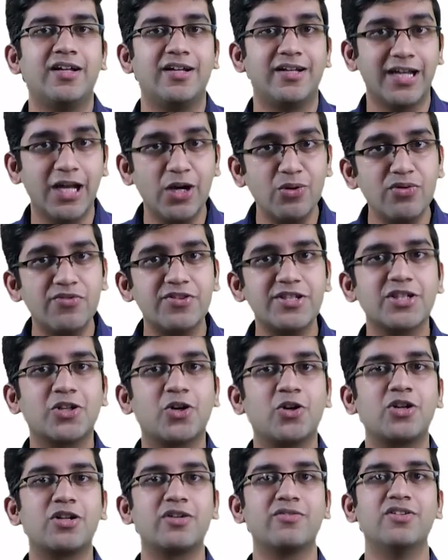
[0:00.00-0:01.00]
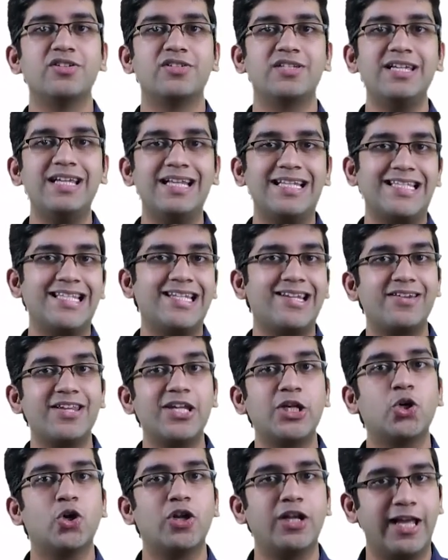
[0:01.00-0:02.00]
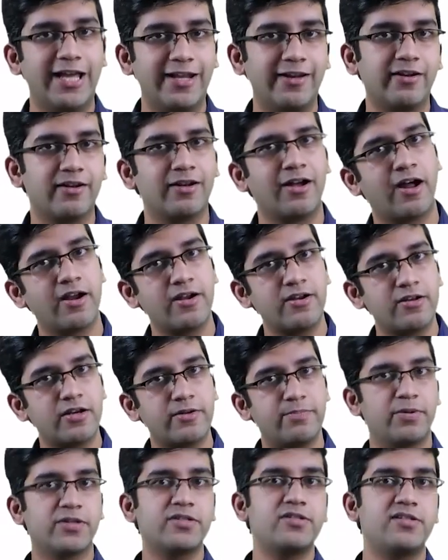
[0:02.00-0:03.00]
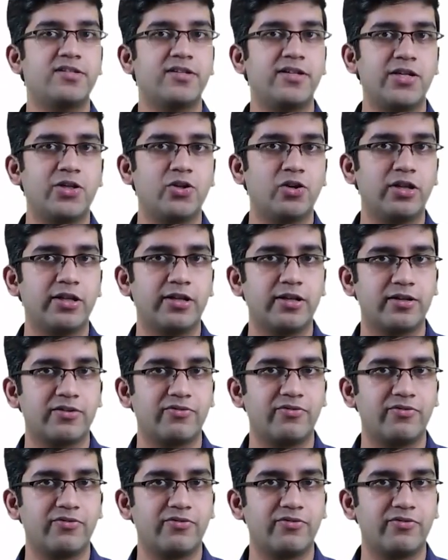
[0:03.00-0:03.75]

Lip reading: Now, if it's a controversy, it's a recall error. 100% is a recall error.